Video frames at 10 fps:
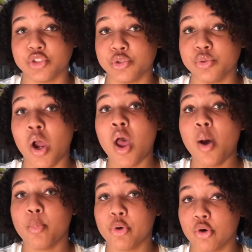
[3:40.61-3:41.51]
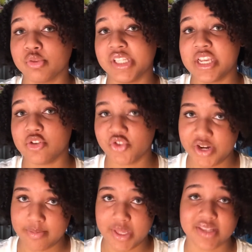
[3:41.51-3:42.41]
do protein
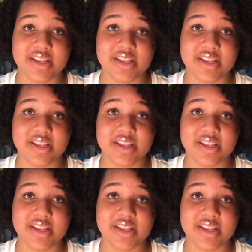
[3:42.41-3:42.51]
treatments.